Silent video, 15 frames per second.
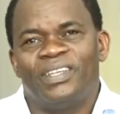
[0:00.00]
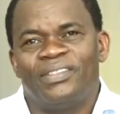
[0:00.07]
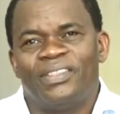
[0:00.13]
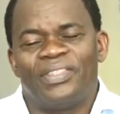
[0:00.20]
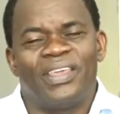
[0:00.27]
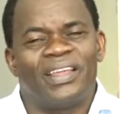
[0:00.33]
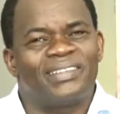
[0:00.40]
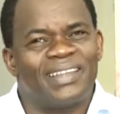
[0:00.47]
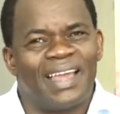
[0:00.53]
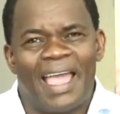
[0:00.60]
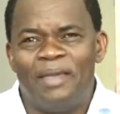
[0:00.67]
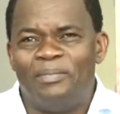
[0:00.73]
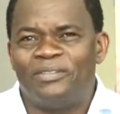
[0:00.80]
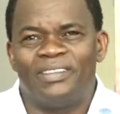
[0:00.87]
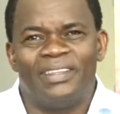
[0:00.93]
that there are
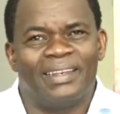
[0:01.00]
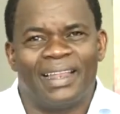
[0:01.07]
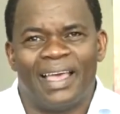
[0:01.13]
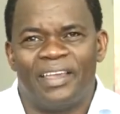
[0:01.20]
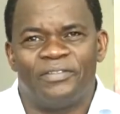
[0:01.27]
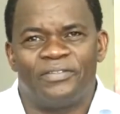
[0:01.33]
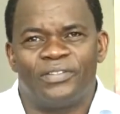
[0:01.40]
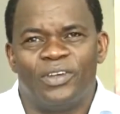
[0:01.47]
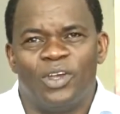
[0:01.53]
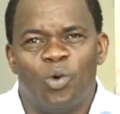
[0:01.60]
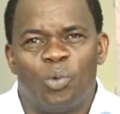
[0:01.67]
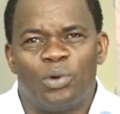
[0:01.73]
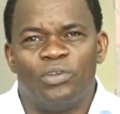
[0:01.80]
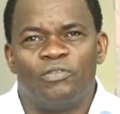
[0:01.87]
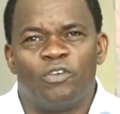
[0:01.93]
times in life
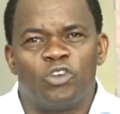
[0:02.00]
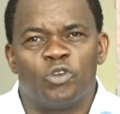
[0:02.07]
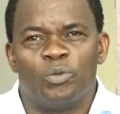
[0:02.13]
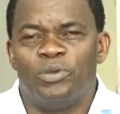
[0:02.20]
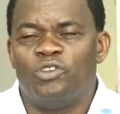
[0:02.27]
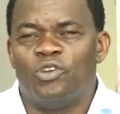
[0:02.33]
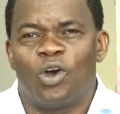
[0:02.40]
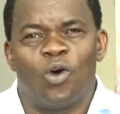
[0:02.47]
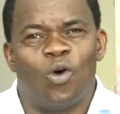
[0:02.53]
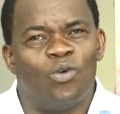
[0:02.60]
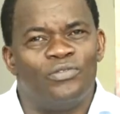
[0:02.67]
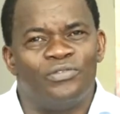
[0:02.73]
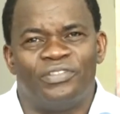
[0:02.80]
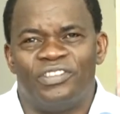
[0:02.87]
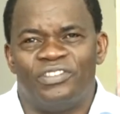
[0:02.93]
when you've got to be your
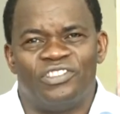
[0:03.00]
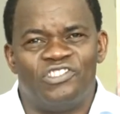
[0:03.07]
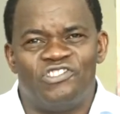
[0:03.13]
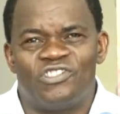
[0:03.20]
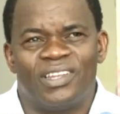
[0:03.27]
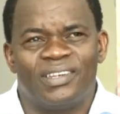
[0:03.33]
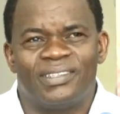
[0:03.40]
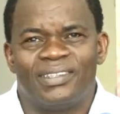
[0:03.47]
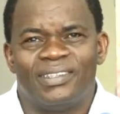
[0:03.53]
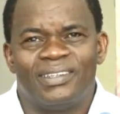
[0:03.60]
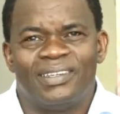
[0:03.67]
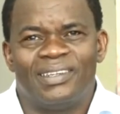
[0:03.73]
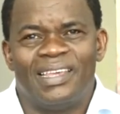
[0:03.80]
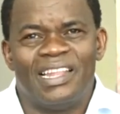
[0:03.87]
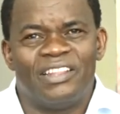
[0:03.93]
own
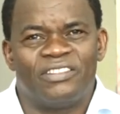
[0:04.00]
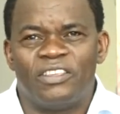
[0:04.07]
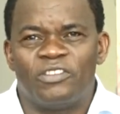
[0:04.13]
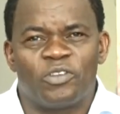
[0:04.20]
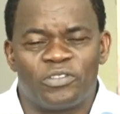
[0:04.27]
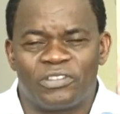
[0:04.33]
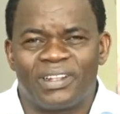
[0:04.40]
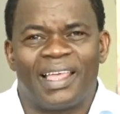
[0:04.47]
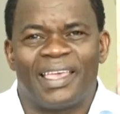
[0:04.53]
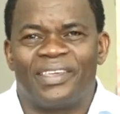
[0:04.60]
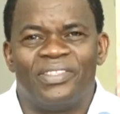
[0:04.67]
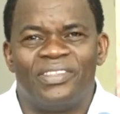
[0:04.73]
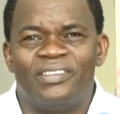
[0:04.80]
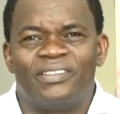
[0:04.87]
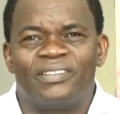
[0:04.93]
physician in seasons
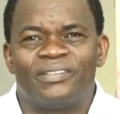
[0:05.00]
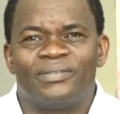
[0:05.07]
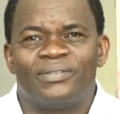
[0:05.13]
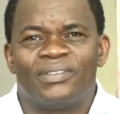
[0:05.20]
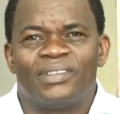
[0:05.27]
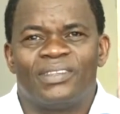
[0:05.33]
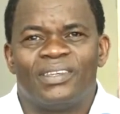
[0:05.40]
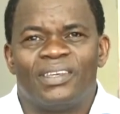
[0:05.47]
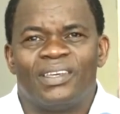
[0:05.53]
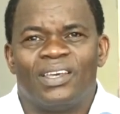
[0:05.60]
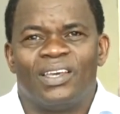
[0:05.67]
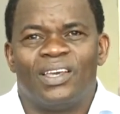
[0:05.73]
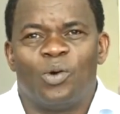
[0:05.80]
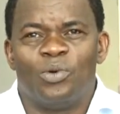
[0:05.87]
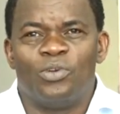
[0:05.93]
like this?
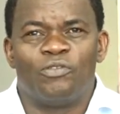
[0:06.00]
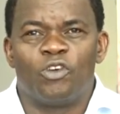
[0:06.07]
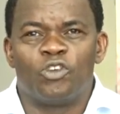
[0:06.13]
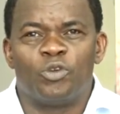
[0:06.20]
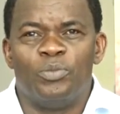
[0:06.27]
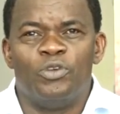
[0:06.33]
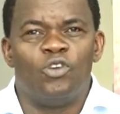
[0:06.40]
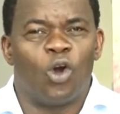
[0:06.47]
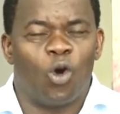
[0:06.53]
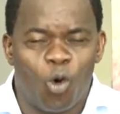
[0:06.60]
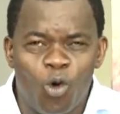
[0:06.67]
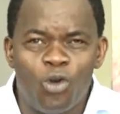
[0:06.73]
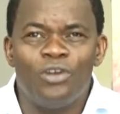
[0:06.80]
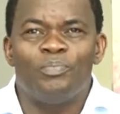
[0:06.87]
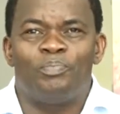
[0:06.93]
When you've got to be your
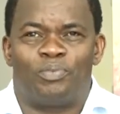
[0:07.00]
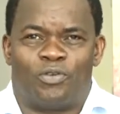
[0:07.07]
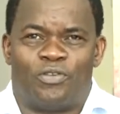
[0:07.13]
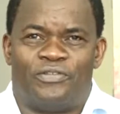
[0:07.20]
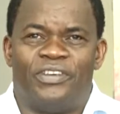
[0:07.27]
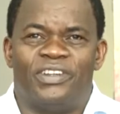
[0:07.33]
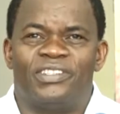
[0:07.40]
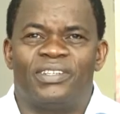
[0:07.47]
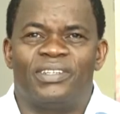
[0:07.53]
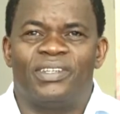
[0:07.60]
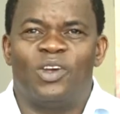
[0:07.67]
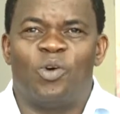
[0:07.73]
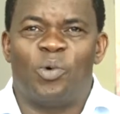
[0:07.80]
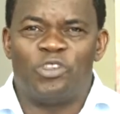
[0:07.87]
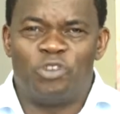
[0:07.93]
own prophet,
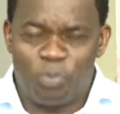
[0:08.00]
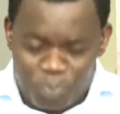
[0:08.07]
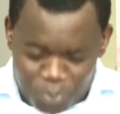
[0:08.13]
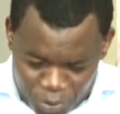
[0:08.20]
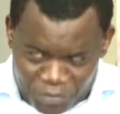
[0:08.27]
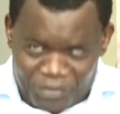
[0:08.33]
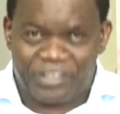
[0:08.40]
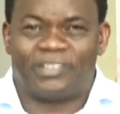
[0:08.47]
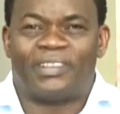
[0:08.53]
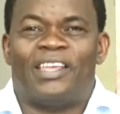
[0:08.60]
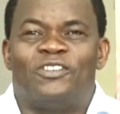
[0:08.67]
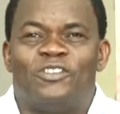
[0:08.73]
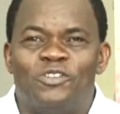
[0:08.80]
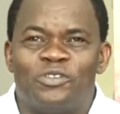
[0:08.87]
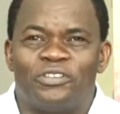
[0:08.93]
where you prophesy
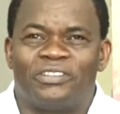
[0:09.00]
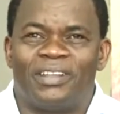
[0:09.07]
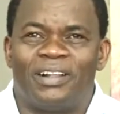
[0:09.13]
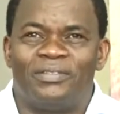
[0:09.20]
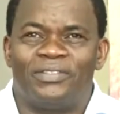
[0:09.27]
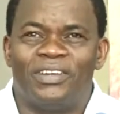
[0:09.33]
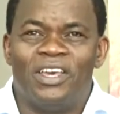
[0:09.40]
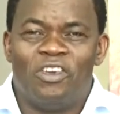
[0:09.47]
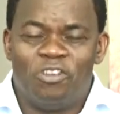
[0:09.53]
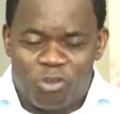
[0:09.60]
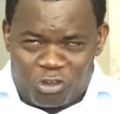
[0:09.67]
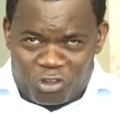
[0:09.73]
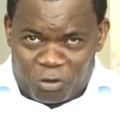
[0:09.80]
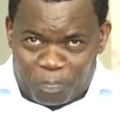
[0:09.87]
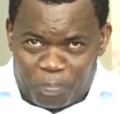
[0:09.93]
to yourself, you
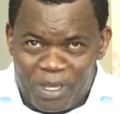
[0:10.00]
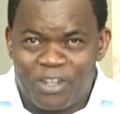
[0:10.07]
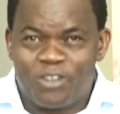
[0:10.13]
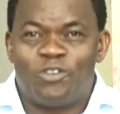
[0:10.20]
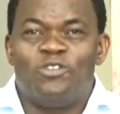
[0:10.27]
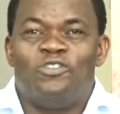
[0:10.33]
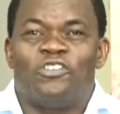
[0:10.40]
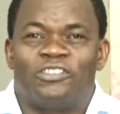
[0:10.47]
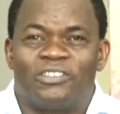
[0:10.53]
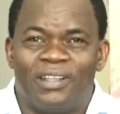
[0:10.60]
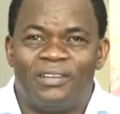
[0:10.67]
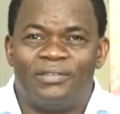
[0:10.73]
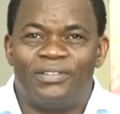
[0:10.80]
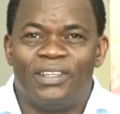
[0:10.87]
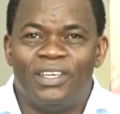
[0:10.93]
speak to
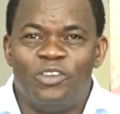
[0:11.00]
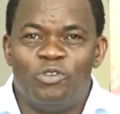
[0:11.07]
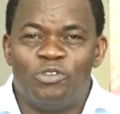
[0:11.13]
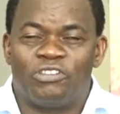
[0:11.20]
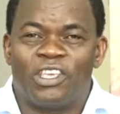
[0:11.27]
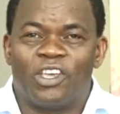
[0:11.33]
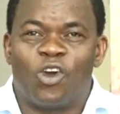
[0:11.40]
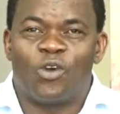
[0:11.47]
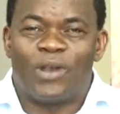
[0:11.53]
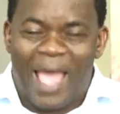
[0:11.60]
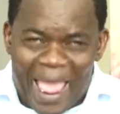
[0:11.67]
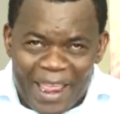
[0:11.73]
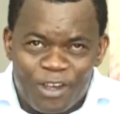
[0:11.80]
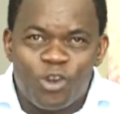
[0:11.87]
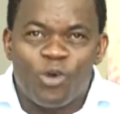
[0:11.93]
yourself, you say, God,
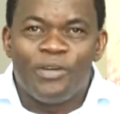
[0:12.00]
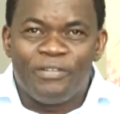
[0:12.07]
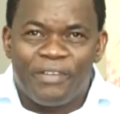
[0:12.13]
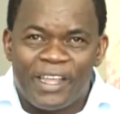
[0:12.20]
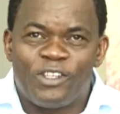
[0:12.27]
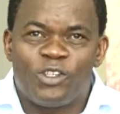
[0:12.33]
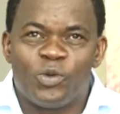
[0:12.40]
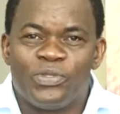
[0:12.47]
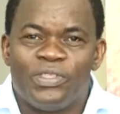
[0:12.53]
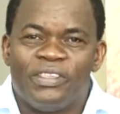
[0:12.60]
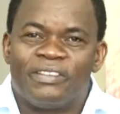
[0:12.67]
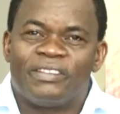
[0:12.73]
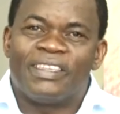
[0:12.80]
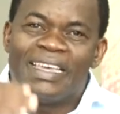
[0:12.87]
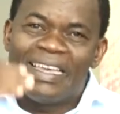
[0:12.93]
I know if I do
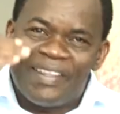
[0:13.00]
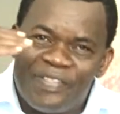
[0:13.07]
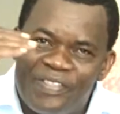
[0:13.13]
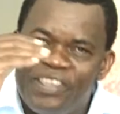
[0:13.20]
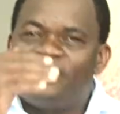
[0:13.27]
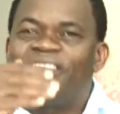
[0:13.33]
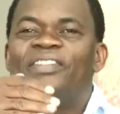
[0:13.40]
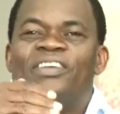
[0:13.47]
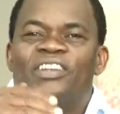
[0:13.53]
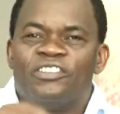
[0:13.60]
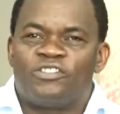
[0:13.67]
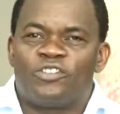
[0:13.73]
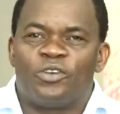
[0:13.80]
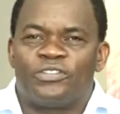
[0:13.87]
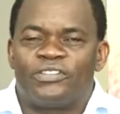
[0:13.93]
this, these are the
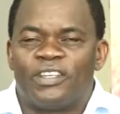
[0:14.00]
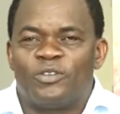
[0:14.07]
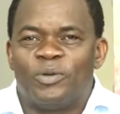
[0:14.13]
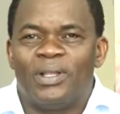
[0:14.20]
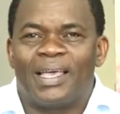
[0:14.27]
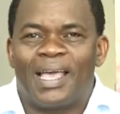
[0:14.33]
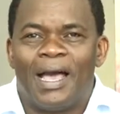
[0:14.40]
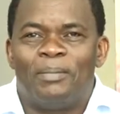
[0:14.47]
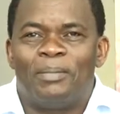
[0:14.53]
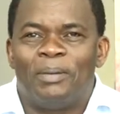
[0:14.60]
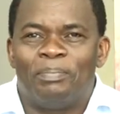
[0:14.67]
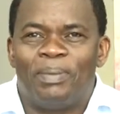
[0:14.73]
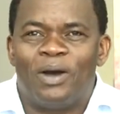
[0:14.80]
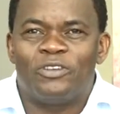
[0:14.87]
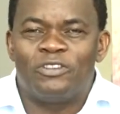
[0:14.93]
results that will come
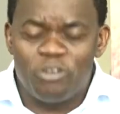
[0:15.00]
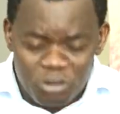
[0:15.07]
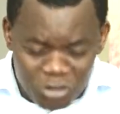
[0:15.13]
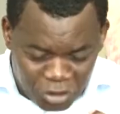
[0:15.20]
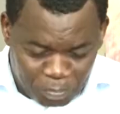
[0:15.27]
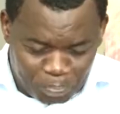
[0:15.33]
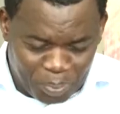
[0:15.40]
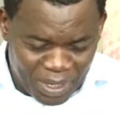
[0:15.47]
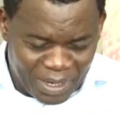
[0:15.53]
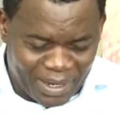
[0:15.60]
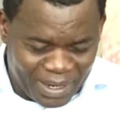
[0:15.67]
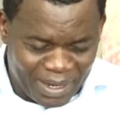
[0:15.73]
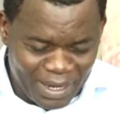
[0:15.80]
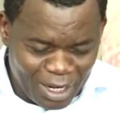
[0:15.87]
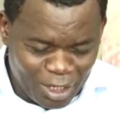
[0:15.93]
about. You
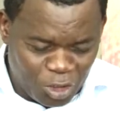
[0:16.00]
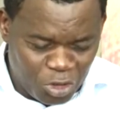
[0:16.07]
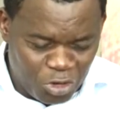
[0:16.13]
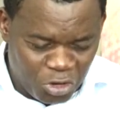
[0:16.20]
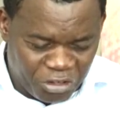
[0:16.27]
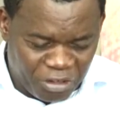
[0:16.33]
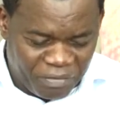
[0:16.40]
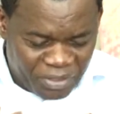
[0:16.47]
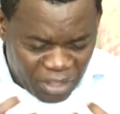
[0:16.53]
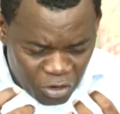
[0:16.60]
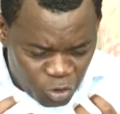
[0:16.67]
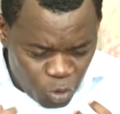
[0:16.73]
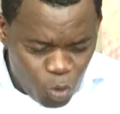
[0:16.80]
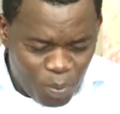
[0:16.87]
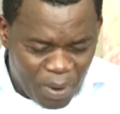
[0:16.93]
speak to yourself.
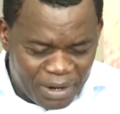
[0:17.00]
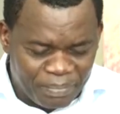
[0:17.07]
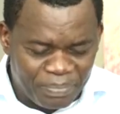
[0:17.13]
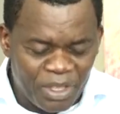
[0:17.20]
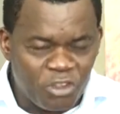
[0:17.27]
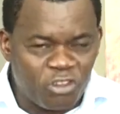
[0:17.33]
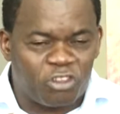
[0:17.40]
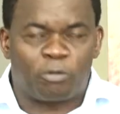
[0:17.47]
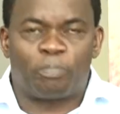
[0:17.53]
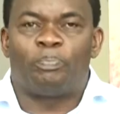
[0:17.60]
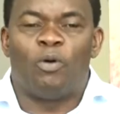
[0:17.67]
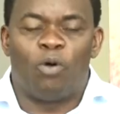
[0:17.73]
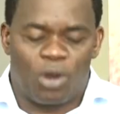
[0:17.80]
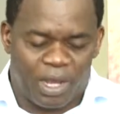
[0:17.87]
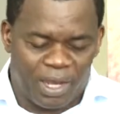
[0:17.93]
This woman
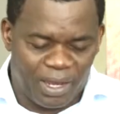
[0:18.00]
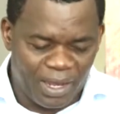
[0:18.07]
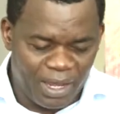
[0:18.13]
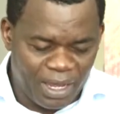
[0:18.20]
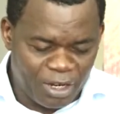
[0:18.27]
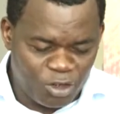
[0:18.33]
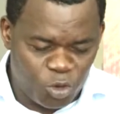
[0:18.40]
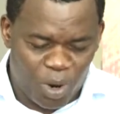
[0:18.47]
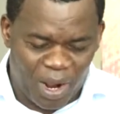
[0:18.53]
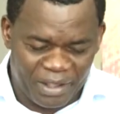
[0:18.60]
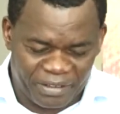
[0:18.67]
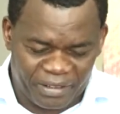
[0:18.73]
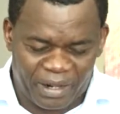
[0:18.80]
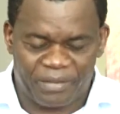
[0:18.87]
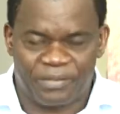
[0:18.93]
spoke to
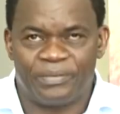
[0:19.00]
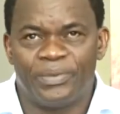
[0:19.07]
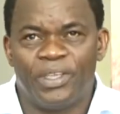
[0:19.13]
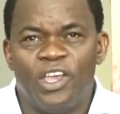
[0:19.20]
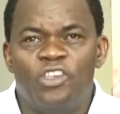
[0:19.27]
herself.